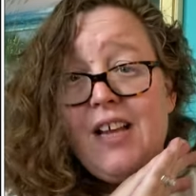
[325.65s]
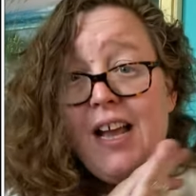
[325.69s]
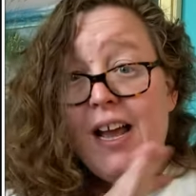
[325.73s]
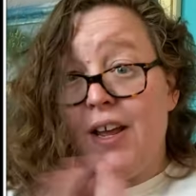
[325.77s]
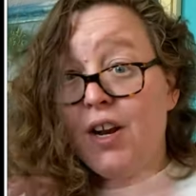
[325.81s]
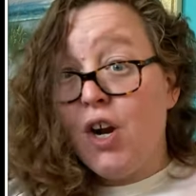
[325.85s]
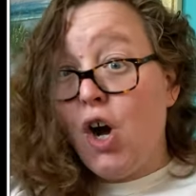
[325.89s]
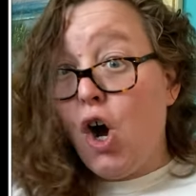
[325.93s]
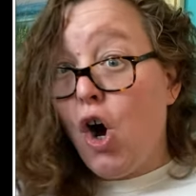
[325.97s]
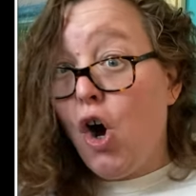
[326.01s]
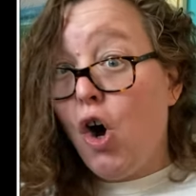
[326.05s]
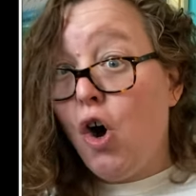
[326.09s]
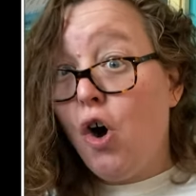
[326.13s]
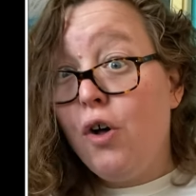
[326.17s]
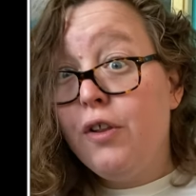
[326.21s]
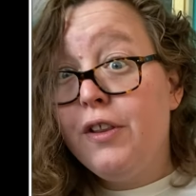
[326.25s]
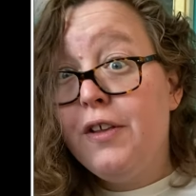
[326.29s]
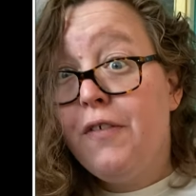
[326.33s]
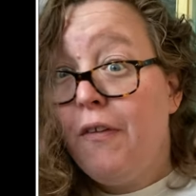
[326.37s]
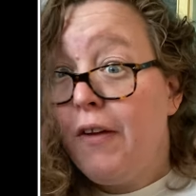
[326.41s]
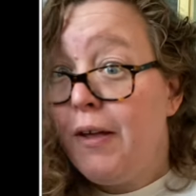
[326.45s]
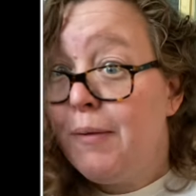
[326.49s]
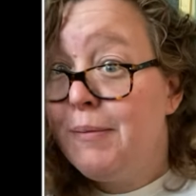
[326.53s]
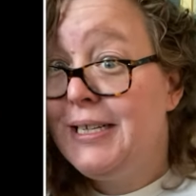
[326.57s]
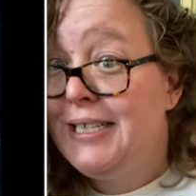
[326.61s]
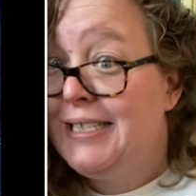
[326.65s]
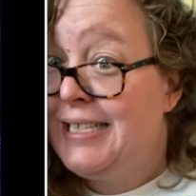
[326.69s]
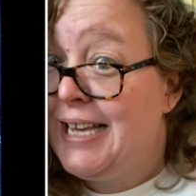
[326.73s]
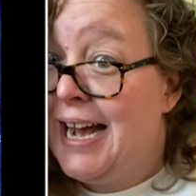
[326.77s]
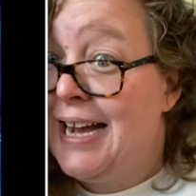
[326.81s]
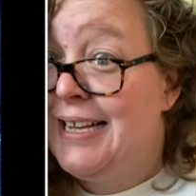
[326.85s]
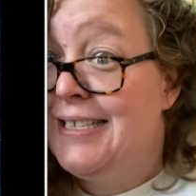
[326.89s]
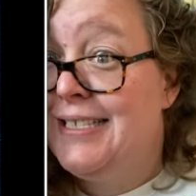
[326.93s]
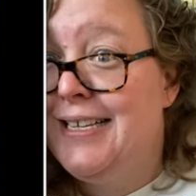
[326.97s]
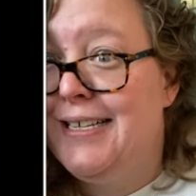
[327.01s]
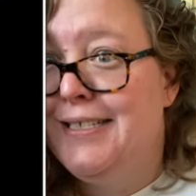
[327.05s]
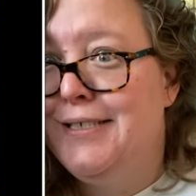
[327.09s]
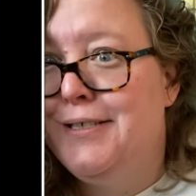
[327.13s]
And all the family's
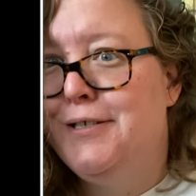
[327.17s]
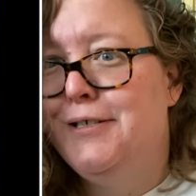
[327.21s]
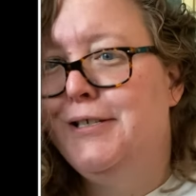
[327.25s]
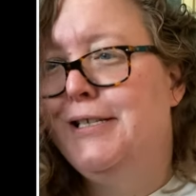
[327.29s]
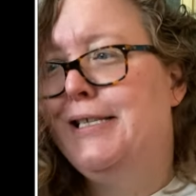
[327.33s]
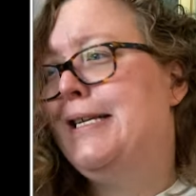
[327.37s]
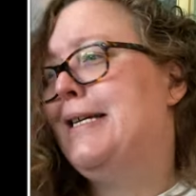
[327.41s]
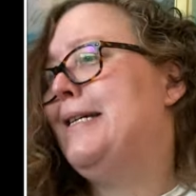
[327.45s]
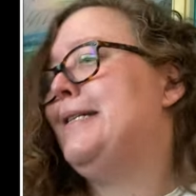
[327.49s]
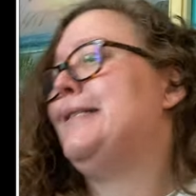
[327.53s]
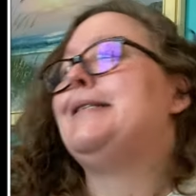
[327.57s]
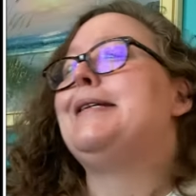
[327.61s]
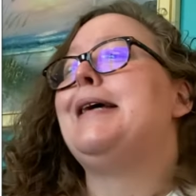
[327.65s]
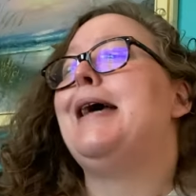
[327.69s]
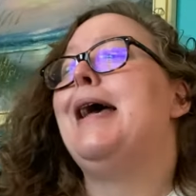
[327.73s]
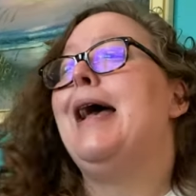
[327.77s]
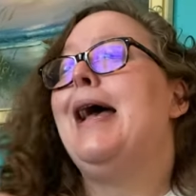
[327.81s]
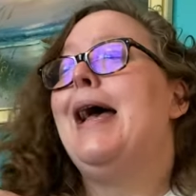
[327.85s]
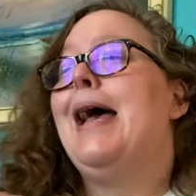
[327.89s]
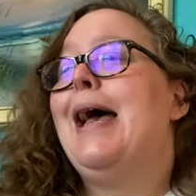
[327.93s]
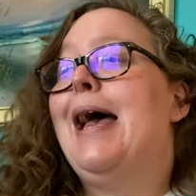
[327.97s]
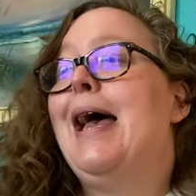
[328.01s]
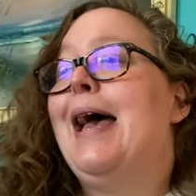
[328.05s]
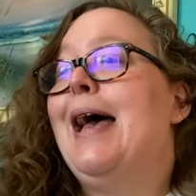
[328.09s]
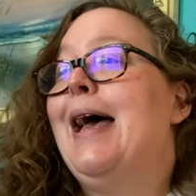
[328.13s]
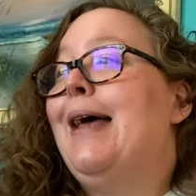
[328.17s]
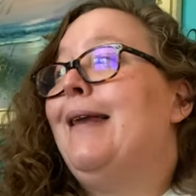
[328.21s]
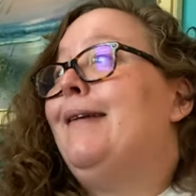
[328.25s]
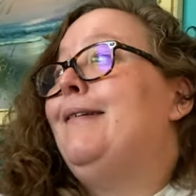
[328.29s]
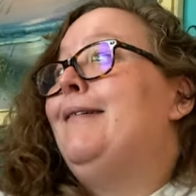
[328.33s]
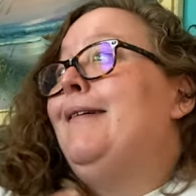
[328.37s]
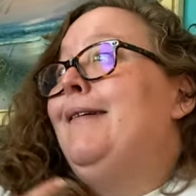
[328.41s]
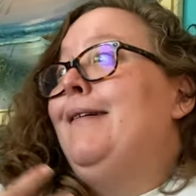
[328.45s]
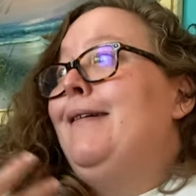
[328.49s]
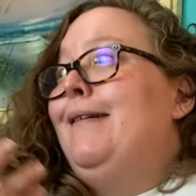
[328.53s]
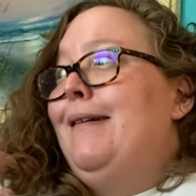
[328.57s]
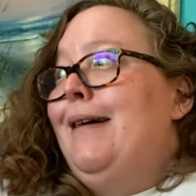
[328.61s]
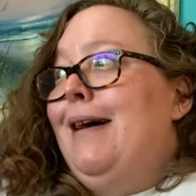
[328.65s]
assets are seized. And
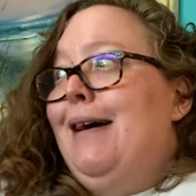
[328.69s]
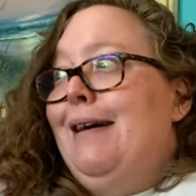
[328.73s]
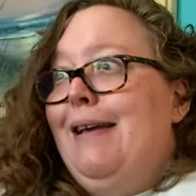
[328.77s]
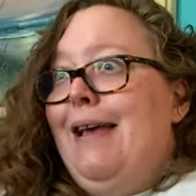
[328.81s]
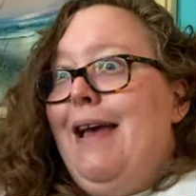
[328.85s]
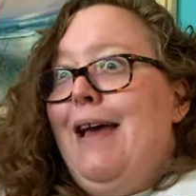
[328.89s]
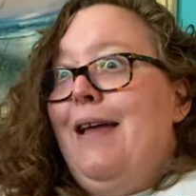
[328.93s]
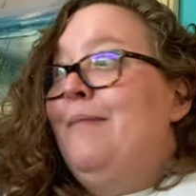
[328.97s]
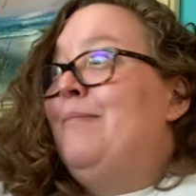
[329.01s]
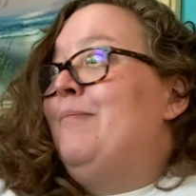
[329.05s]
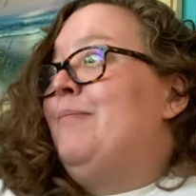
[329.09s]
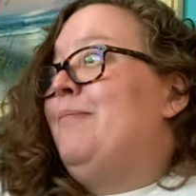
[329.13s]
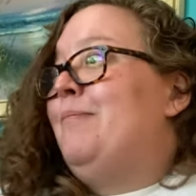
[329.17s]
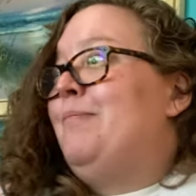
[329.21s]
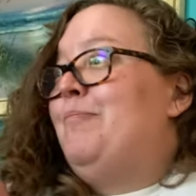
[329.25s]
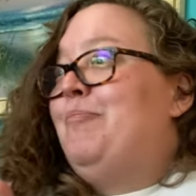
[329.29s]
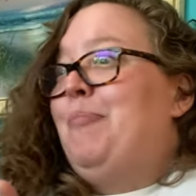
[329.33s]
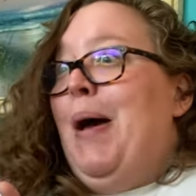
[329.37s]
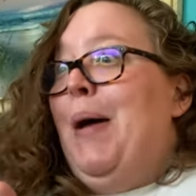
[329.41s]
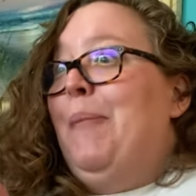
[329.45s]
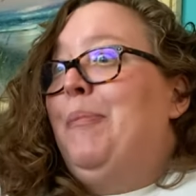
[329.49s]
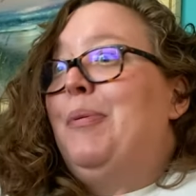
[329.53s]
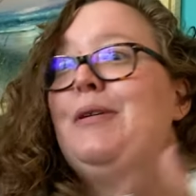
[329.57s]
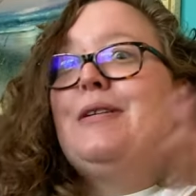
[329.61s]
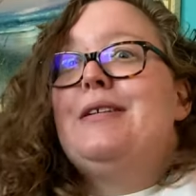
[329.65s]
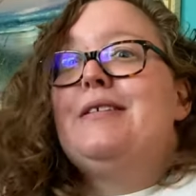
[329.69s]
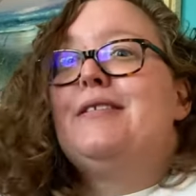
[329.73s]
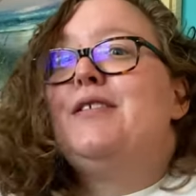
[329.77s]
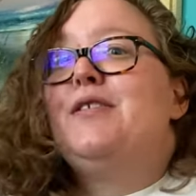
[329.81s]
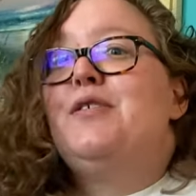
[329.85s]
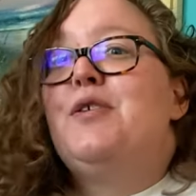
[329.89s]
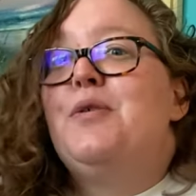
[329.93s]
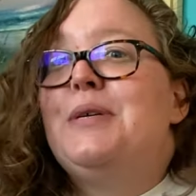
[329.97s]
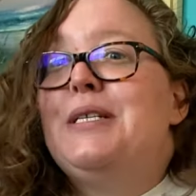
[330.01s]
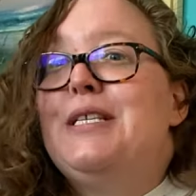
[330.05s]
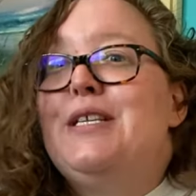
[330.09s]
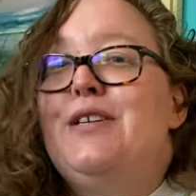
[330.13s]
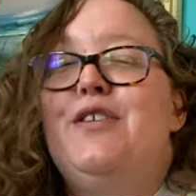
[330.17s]
again, Pepper doesn't
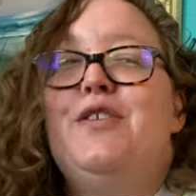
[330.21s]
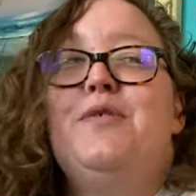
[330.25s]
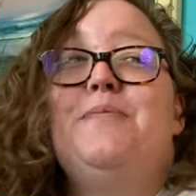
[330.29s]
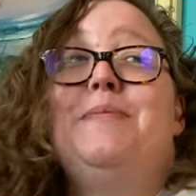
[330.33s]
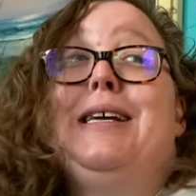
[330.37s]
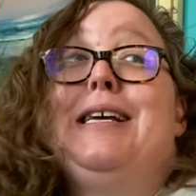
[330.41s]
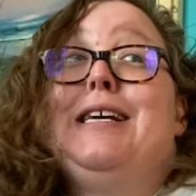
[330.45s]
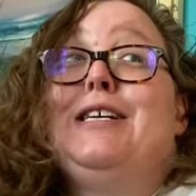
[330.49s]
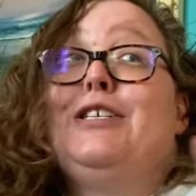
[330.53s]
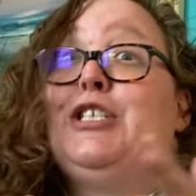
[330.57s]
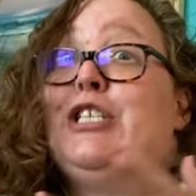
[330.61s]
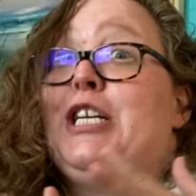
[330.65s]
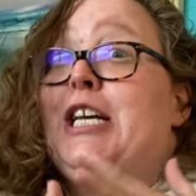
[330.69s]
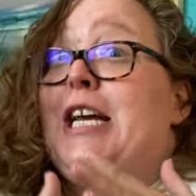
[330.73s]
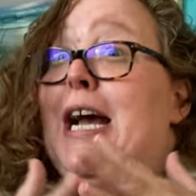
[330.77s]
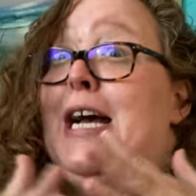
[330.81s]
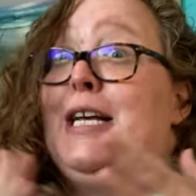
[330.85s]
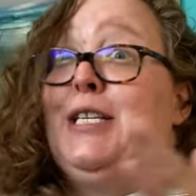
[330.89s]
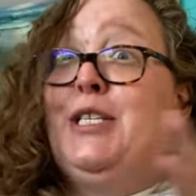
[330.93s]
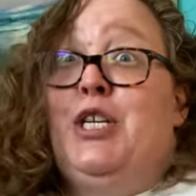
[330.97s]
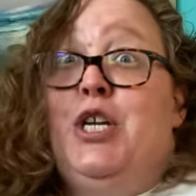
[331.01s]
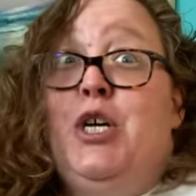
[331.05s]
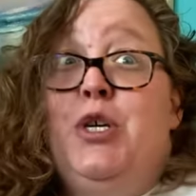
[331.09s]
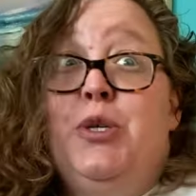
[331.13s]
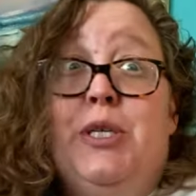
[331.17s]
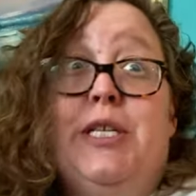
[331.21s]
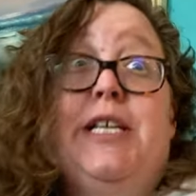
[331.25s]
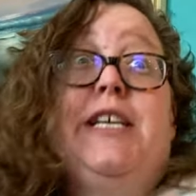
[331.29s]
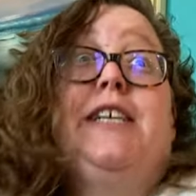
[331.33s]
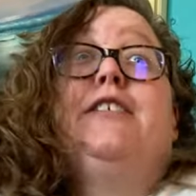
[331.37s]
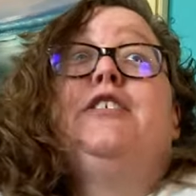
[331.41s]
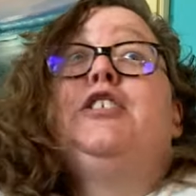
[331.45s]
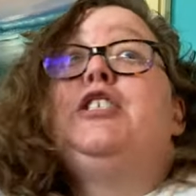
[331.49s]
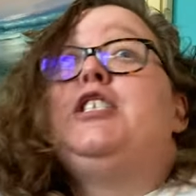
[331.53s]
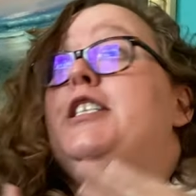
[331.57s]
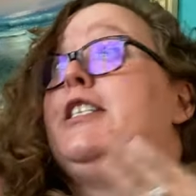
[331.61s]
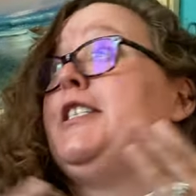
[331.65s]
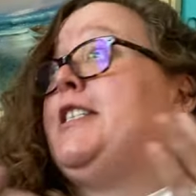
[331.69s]
know what to do because she has no
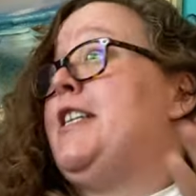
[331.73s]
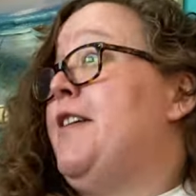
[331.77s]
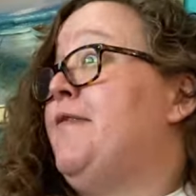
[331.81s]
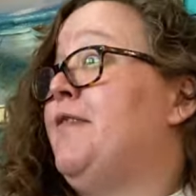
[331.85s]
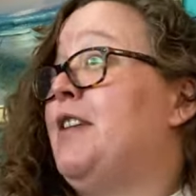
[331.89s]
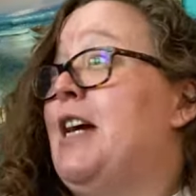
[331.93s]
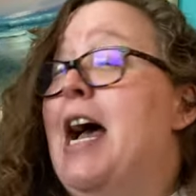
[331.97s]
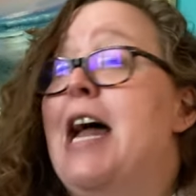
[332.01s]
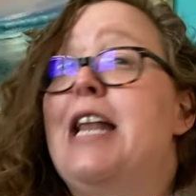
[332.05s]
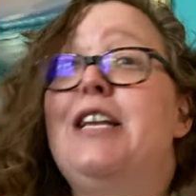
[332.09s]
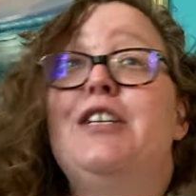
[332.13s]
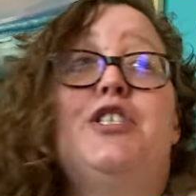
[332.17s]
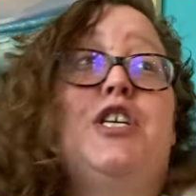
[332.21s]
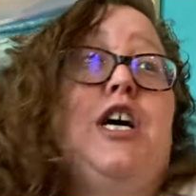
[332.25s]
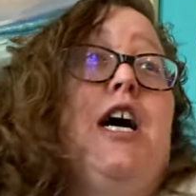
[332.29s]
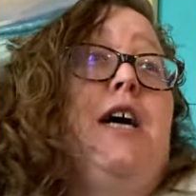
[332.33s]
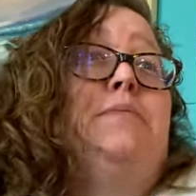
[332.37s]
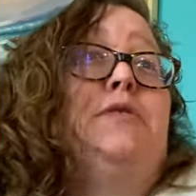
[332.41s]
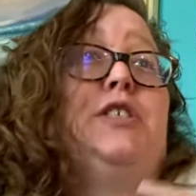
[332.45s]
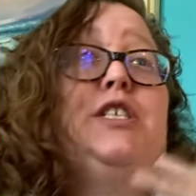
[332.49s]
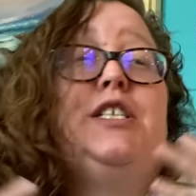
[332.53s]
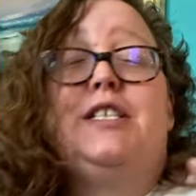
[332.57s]
skills. She's never had a job.